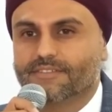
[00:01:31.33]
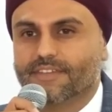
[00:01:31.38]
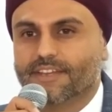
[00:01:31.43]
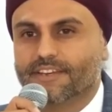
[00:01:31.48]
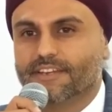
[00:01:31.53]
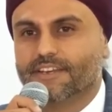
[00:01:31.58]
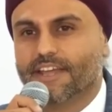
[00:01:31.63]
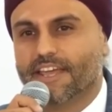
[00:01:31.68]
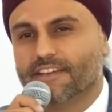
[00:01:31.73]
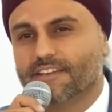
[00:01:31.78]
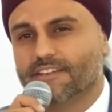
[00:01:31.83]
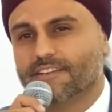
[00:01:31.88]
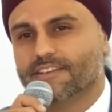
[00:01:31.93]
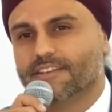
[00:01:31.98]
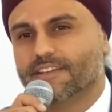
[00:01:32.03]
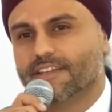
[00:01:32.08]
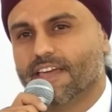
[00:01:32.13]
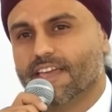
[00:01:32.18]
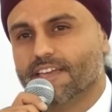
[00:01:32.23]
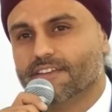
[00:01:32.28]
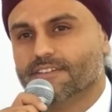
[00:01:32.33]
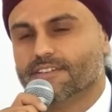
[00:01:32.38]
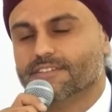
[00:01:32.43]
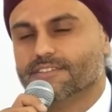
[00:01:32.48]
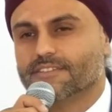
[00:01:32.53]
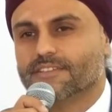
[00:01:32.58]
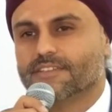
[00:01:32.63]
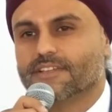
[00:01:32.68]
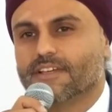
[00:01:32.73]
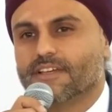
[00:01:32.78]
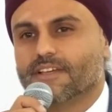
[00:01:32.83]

and in 1980s,